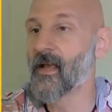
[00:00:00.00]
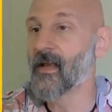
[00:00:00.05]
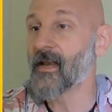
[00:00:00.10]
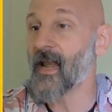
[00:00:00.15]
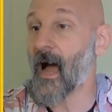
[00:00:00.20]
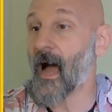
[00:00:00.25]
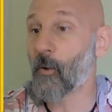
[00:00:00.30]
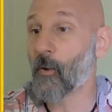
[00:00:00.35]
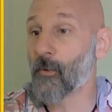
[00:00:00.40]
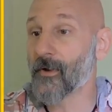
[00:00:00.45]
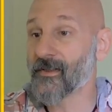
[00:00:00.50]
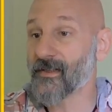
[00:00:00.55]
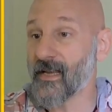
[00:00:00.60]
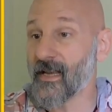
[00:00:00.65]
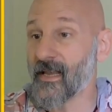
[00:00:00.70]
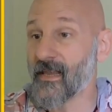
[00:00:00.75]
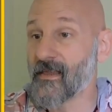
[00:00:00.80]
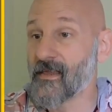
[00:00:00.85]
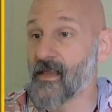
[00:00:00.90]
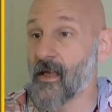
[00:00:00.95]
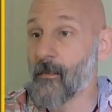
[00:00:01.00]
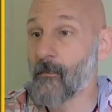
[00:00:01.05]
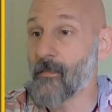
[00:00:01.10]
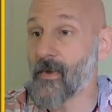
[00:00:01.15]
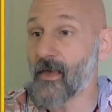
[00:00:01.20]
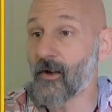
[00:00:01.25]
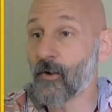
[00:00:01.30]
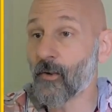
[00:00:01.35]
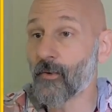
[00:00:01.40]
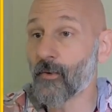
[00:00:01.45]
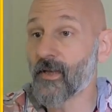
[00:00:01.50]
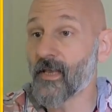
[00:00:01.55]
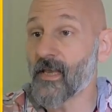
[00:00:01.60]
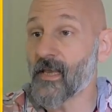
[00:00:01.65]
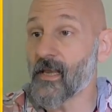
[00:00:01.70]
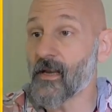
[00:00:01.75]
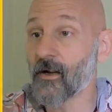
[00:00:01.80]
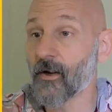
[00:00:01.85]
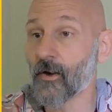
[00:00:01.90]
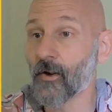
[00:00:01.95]
Now, what's in the middle
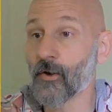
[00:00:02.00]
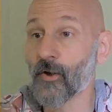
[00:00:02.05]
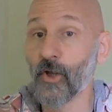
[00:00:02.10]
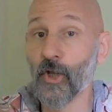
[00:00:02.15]
here